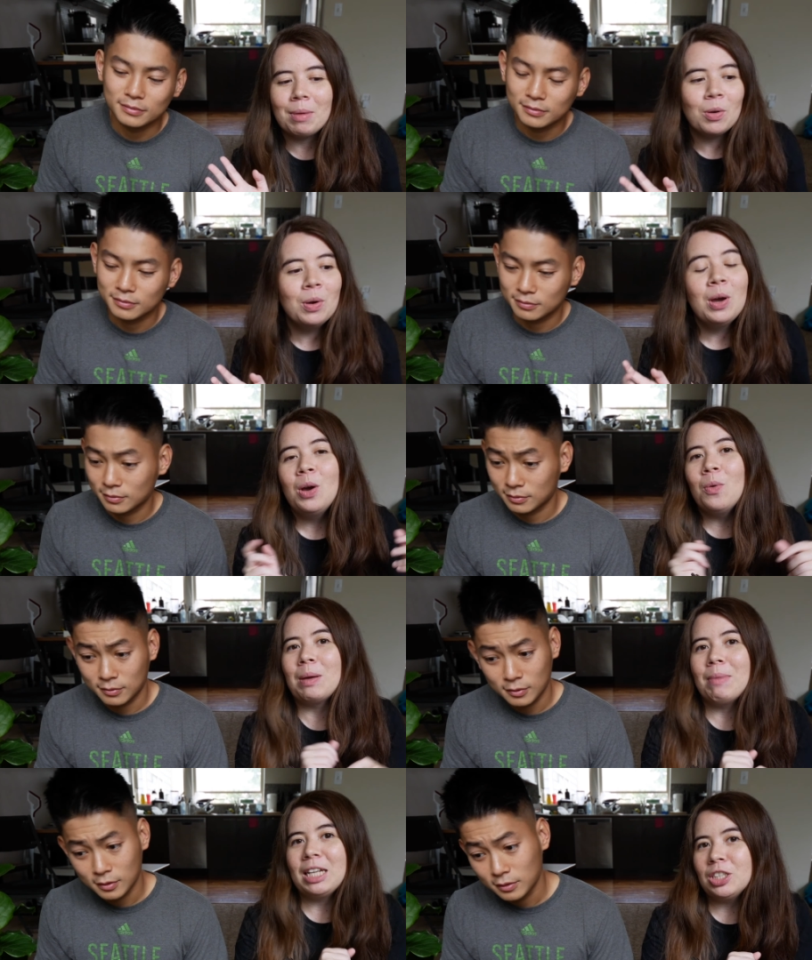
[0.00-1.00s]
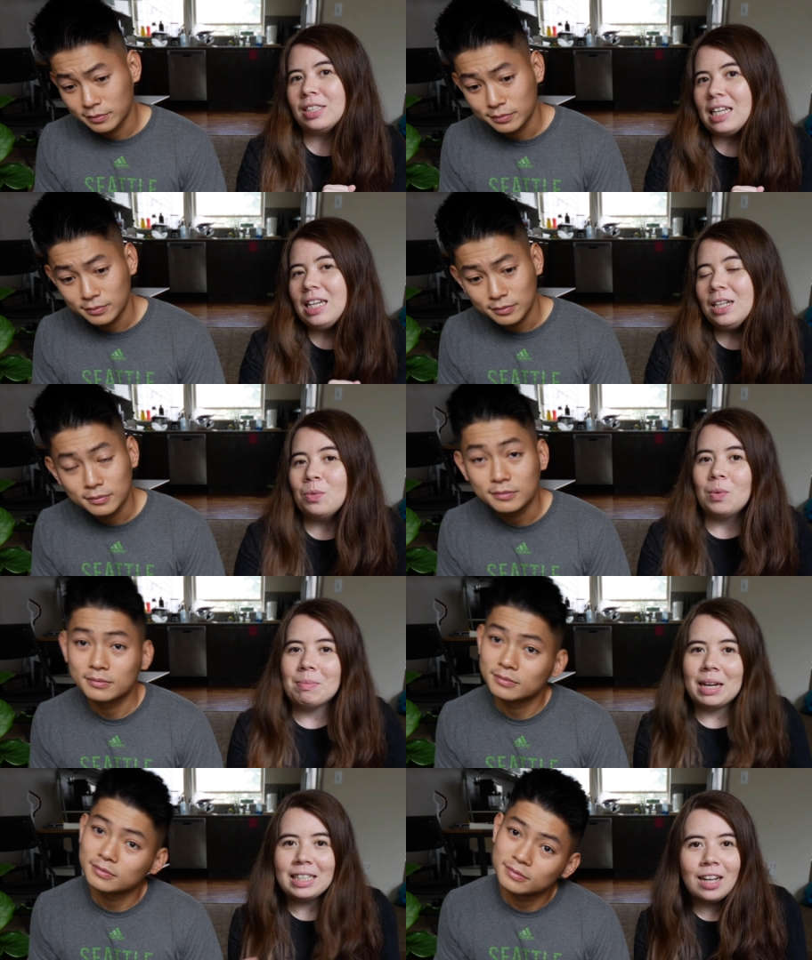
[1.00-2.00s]
Speaker 1: about. We might just eat.
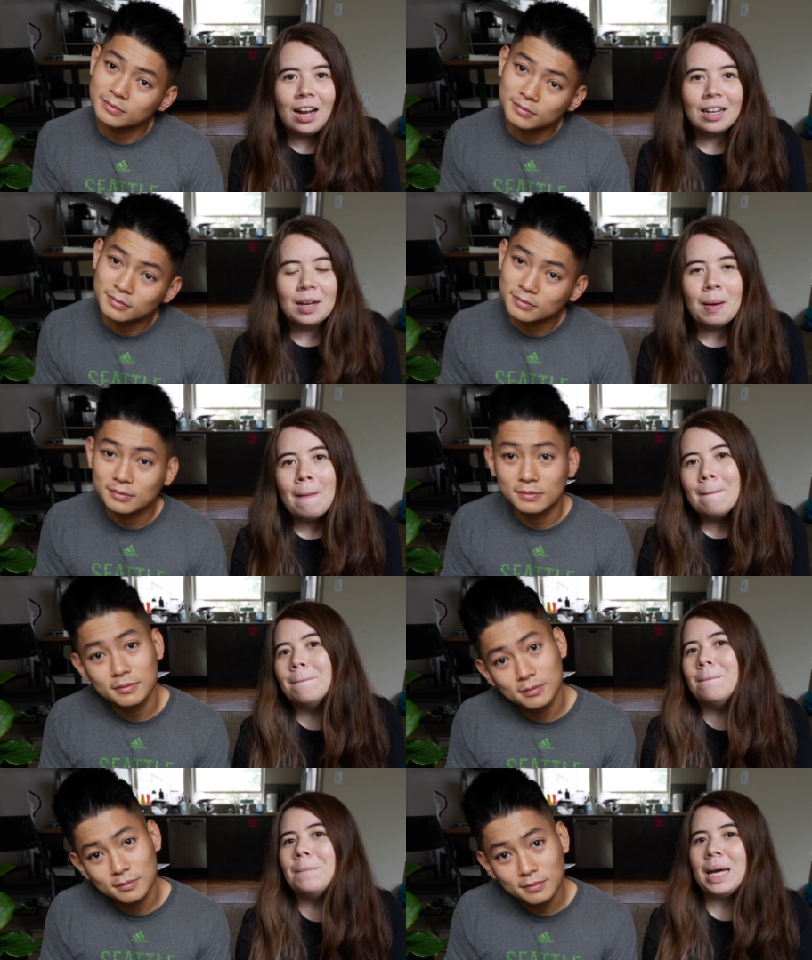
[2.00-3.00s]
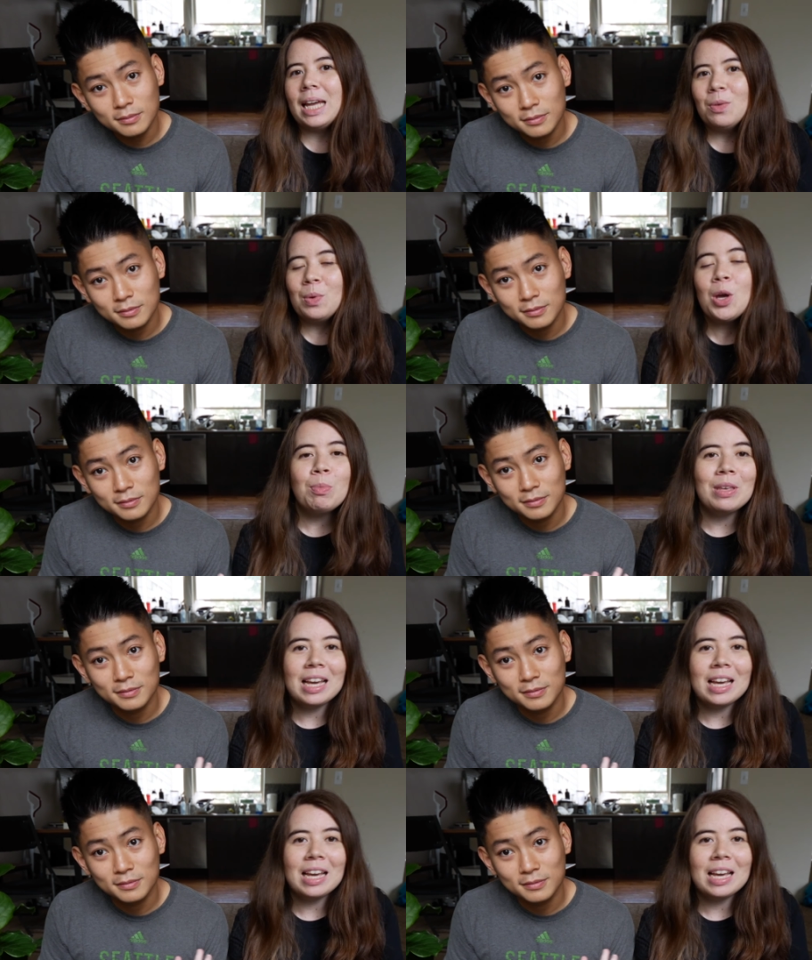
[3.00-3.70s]
We might talk. Mm-hmm. But we hope you